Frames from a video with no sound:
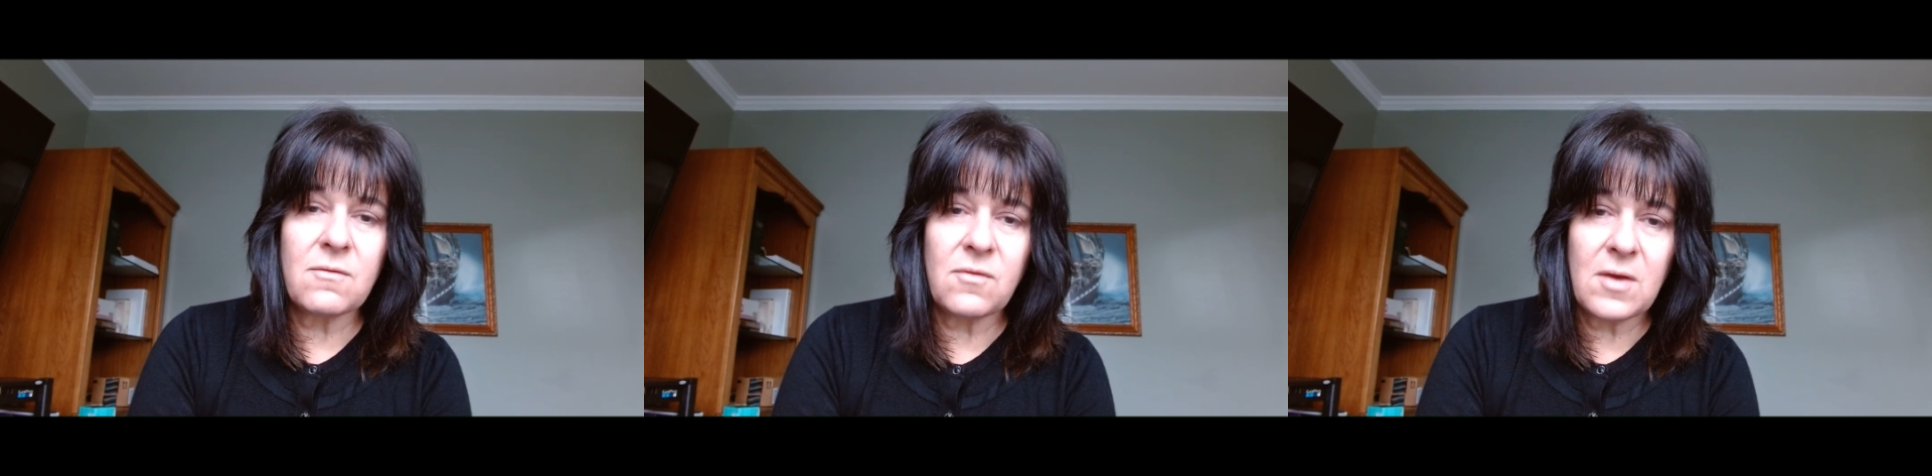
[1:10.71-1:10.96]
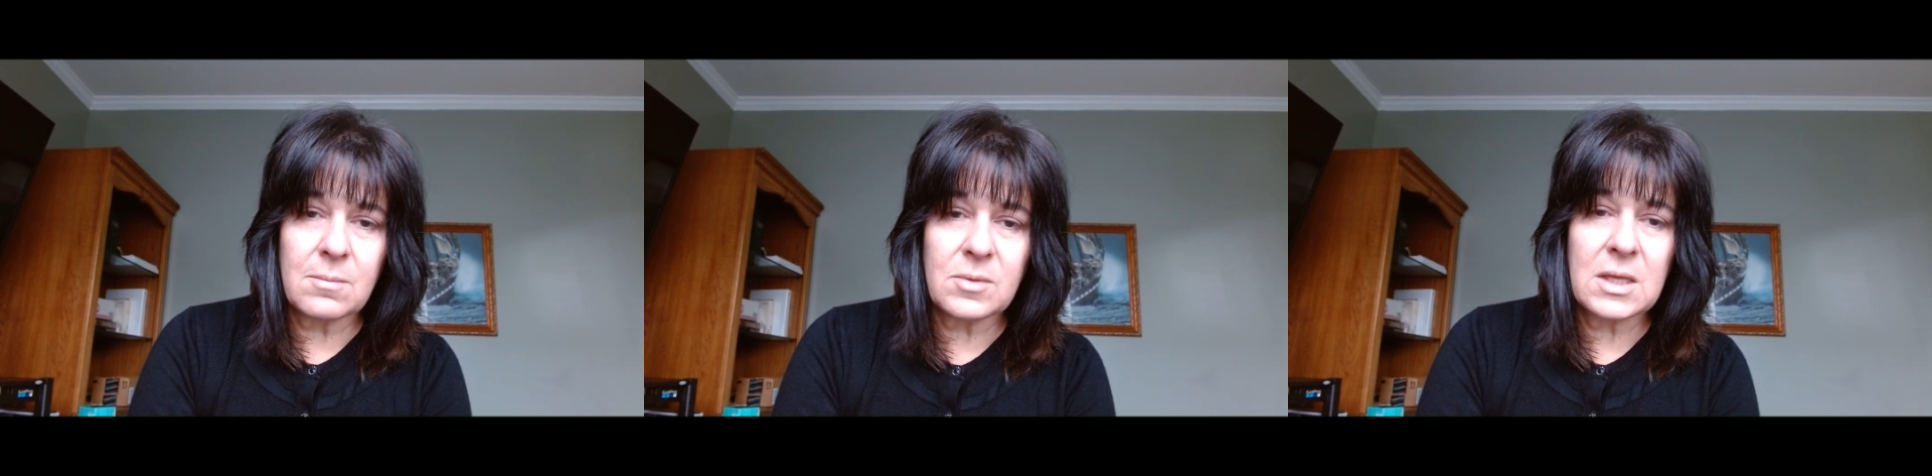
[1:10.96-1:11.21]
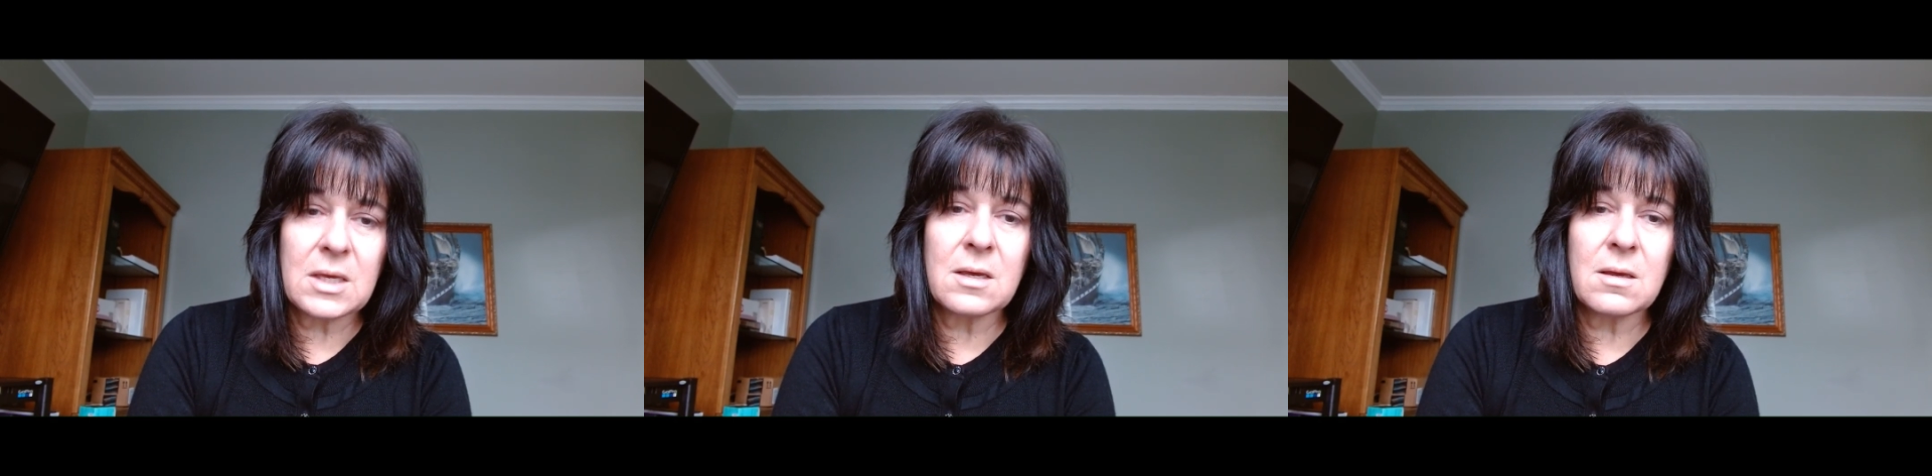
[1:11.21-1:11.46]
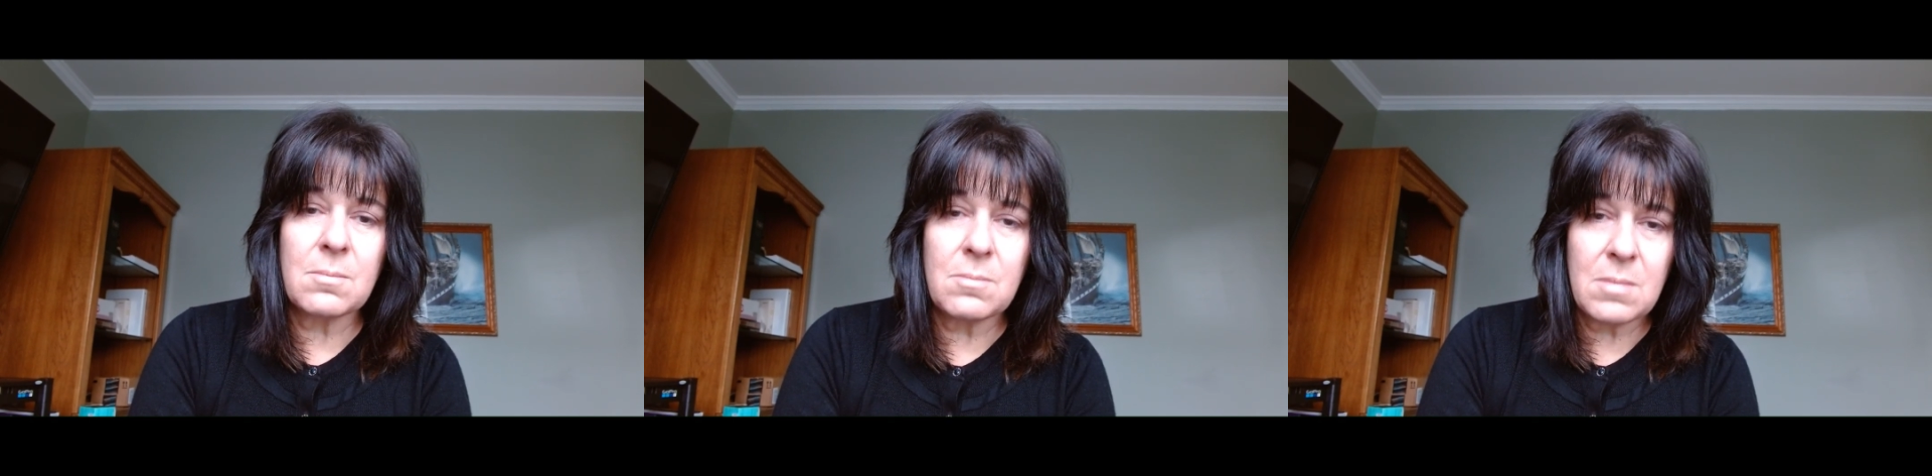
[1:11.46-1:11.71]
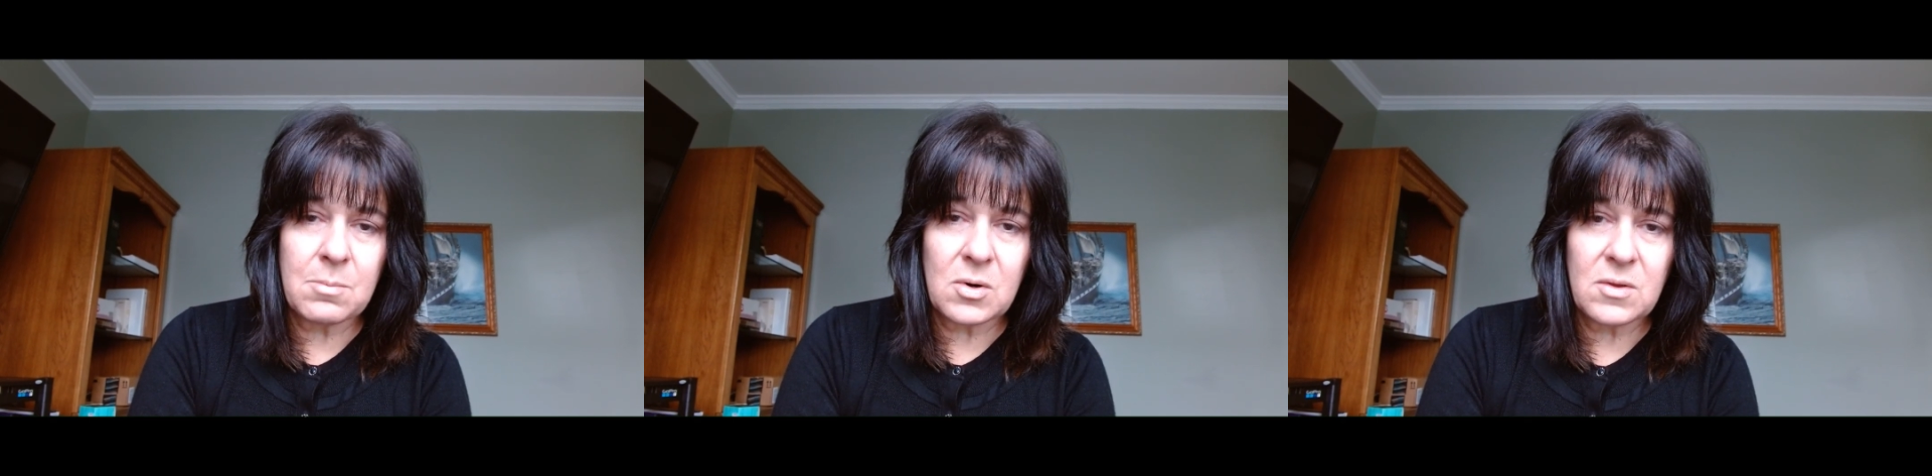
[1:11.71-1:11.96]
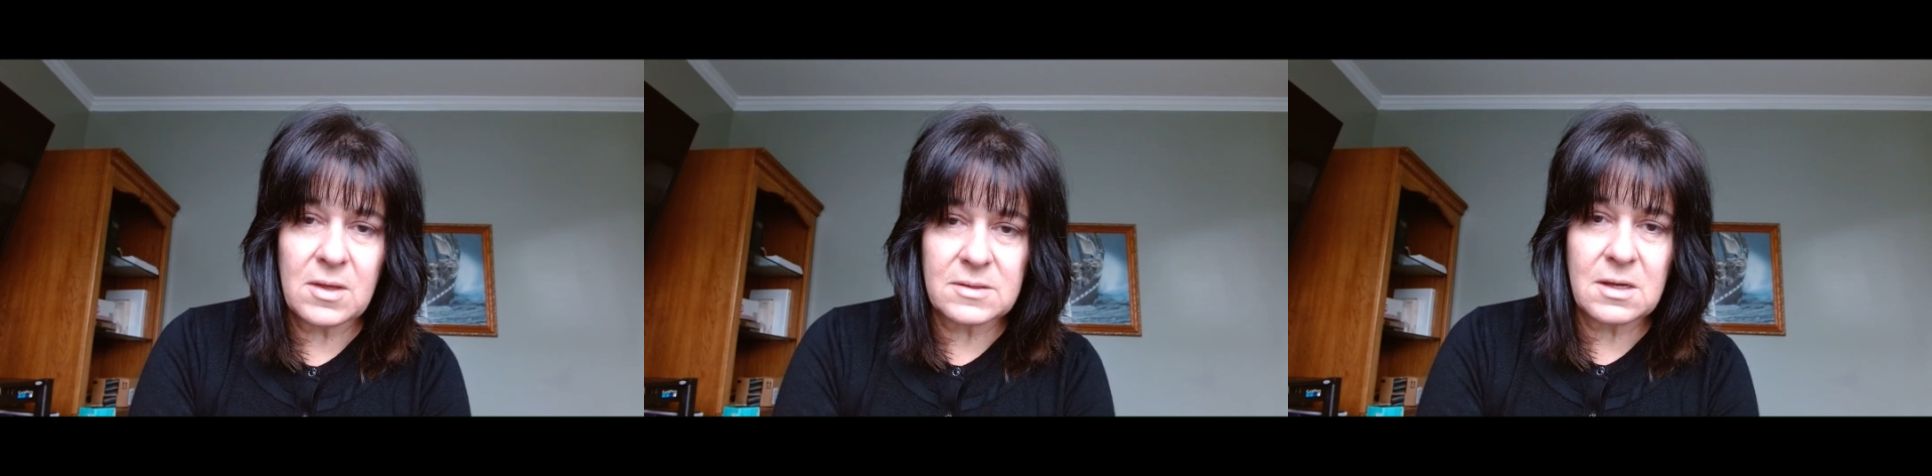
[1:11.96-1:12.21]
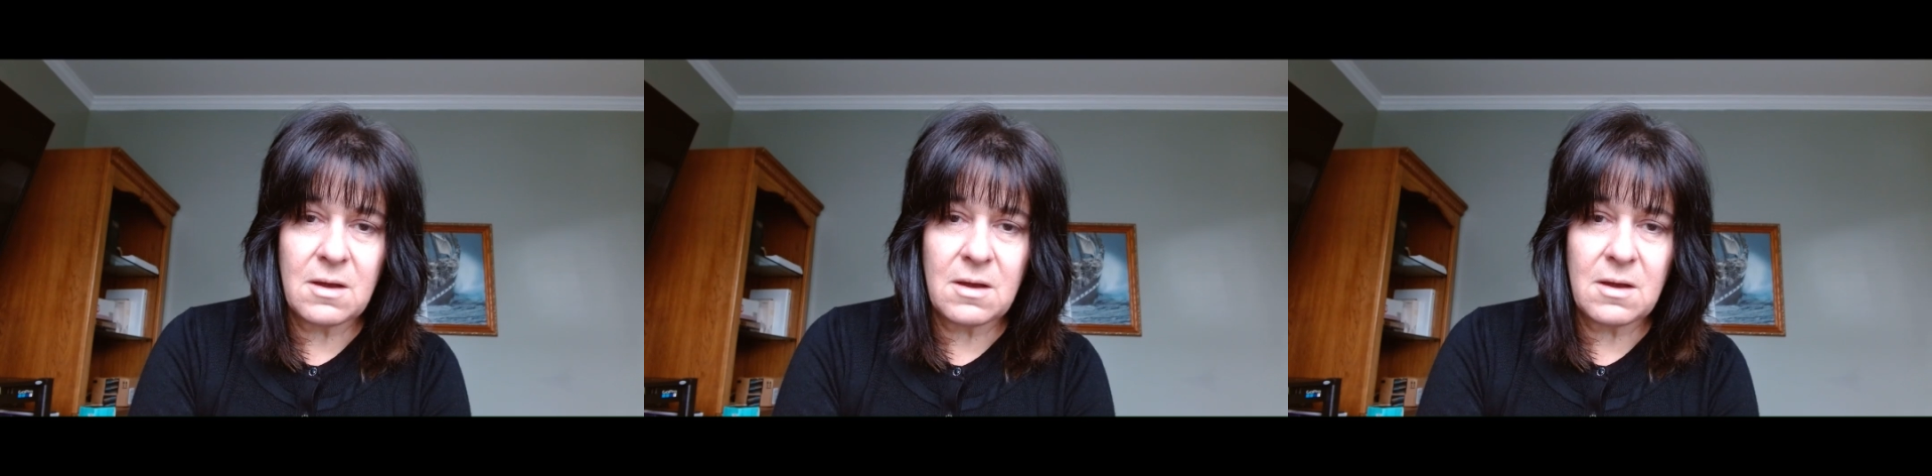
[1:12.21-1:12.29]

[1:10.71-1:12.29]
family member that's